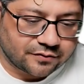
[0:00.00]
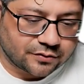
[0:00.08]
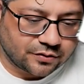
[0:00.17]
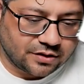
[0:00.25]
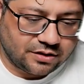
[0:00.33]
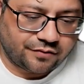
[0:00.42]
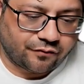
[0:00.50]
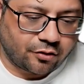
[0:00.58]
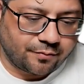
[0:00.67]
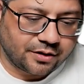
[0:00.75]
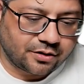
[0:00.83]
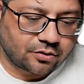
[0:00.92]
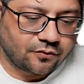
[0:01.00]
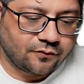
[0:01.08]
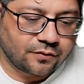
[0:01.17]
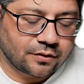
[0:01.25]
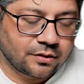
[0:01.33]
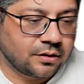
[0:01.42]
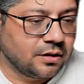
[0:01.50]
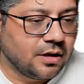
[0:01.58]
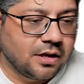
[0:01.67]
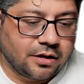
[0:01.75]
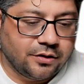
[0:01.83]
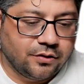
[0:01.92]
So this format of
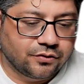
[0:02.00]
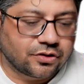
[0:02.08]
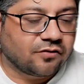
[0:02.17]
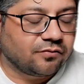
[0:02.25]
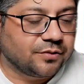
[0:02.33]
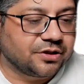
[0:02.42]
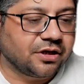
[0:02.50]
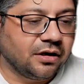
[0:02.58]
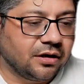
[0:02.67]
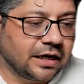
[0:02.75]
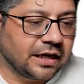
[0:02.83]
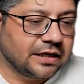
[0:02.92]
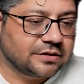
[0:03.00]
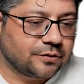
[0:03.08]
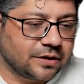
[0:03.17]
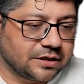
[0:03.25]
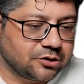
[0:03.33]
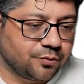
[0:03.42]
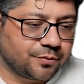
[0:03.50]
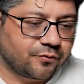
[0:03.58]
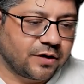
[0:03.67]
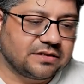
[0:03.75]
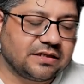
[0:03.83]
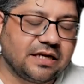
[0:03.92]
use of machine learning is known as
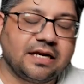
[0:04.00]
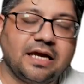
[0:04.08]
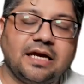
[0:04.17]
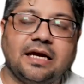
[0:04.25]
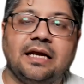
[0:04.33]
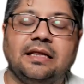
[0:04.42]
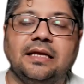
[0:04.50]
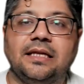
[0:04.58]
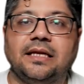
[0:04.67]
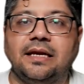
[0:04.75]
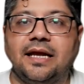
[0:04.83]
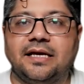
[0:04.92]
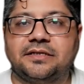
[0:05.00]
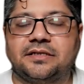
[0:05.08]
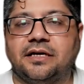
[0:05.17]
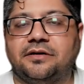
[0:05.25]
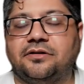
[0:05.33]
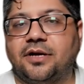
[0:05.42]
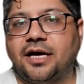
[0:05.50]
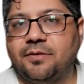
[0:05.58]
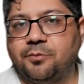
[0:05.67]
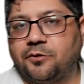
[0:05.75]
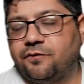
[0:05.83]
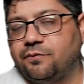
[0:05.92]
supervised learning. And then the next type
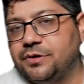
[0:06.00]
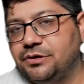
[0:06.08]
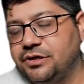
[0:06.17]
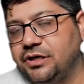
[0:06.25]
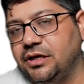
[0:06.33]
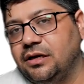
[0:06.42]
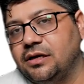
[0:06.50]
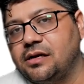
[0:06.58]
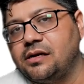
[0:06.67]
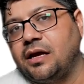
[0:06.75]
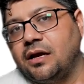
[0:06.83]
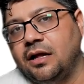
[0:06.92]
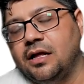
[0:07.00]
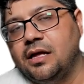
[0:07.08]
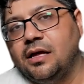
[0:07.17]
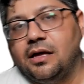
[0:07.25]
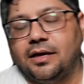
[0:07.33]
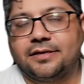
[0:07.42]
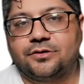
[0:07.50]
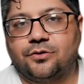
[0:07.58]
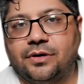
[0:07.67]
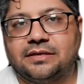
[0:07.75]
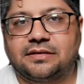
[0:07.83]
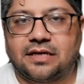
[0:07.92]
of machine learning is
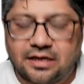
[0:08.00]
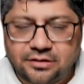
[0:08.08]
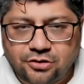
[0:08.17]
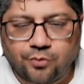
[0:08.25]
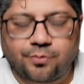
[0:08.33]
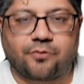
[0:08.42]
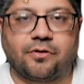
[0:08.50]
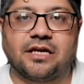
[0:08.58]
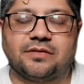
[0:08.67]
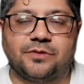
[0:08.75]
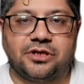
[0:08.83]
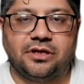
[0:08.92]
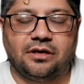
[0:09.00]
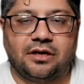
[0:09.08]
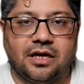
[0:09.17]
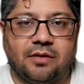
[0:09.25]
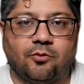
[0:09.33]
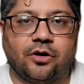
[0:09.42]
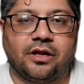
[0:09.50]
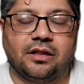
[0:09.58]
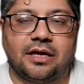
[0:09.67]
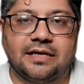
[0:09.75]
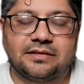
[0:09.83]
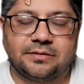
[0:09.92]
known as unsupervised machine learning model,
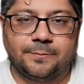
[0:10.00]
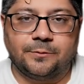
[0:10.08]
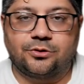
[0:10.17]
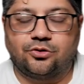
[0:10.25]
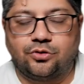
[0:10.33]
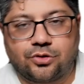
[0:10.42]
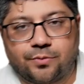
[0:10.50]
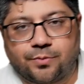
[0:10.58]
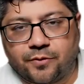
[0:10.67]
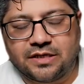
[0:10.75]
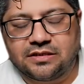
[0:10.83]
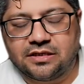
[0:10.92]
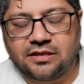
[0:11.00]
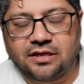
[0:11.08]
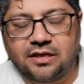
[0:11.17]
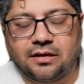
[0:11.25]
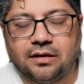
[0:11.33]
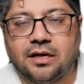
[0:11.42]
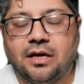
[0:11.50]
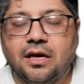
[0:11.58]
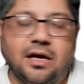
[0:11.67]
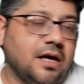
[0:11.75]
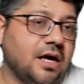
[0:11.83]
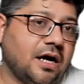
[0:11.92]
as opposed to supervised learning.
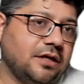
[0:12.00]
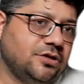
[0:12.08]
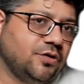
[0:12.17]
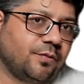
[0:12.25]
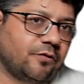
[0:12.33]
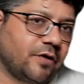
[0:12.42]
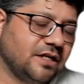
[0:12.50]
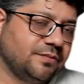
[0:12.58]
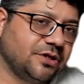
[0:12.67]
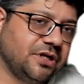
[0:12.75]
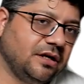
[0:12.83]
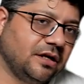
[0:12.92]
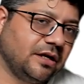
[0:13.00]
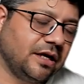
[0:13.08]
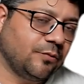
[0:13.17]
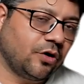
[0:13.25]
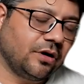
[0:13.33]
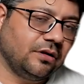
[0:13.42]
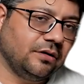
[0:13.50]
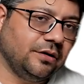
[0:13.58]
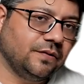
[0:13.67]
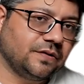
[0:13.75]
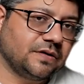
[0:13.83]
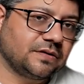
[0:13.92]
Unsupervised machine learning model
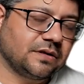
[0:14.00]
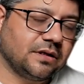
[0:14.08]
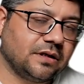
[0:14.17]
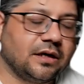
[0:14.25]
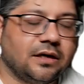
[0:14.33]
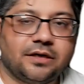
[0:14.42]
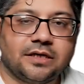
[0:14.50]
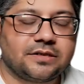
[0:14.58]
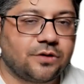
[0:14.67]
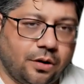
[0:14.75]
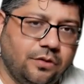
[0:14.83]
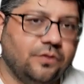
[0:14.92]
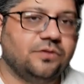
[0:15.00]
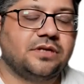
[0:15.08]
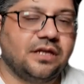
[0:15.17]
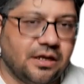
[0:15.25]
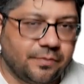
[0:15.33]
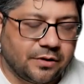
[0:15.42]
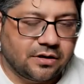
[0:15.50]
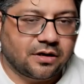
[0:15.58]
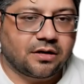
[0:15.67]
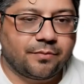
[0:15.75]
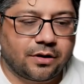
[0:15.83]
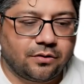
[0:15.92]
does not use the label
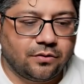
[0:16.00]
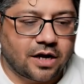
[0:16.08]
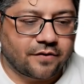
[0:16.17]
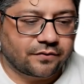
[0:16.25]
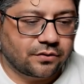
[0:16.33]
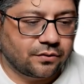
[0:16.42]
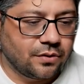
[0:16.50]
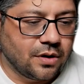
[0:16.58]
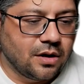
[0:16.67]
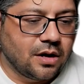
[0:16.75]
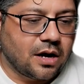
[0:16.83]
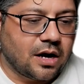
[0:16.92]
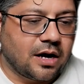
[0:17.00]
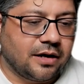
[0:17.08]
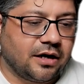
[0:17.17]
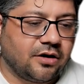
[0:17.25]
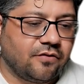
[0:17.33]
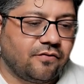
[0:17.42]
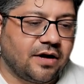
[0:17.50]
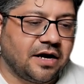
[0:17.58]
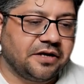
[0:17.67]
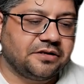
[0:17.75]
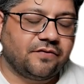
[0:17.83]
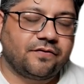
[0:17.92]
data, but you have to
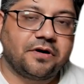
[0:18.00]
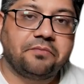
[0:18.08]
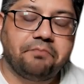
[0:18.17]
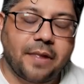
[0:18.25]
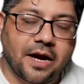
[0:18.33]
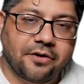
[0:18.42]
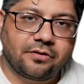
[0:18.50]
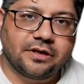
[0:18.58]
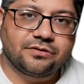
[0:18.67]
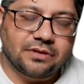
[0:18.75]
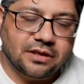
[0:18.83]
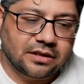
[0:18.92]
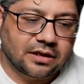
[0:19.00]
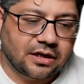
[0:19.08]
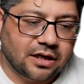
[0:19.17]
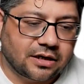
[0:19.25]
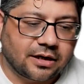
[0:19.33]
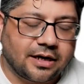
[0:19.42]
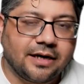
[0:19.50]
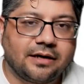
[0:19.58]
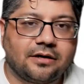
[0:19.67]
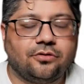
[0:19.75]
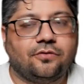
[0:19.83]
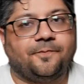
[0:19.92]
identify different patterns within the data, and
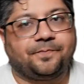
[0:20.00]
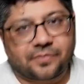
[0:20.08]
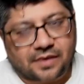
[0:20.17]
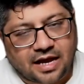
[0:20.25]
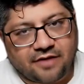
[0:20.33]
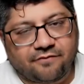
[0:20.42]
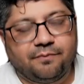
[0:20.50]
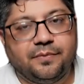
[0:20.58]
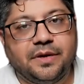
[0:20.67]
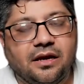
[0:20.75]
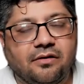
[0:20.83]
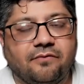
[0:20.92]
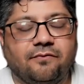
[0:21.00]
to have meaning.